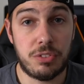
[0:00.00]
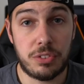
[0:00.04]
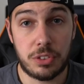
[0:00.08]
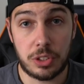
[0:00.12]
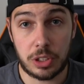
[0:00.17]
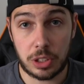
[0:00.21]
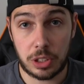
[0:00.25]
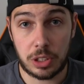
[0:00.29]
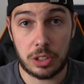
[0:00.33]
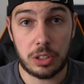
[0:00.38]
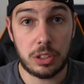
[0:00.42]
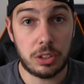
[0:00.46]
for
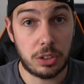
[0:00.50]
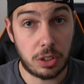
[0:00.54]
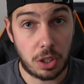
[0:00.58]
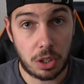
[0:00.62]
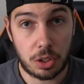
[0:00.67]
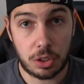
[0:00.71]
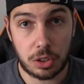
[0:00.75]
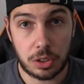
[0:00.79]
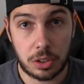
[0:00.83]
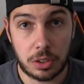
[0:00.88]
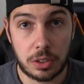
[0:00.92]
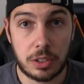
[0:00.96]
the
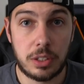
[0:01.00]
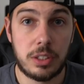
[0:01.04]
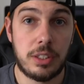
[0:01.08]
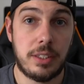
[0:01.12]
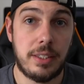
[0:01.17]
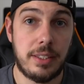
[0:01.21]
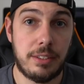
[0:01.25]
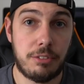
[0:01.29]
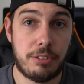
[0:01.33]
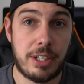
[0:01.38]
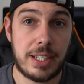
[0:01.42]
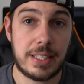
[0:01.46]
long
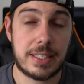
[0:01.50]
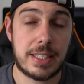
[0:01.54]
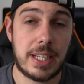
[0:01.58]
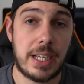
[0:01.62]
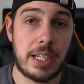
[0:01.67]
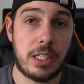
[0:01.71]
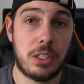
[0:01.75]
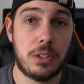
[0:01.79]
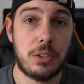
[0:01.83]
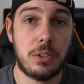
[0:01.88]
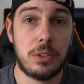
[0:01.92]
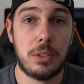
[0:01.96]

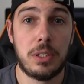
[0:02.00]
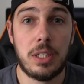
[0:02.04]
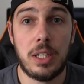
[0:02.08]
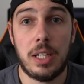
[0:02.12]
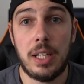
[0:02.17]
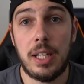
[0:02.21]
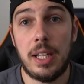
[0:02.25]
rectangle,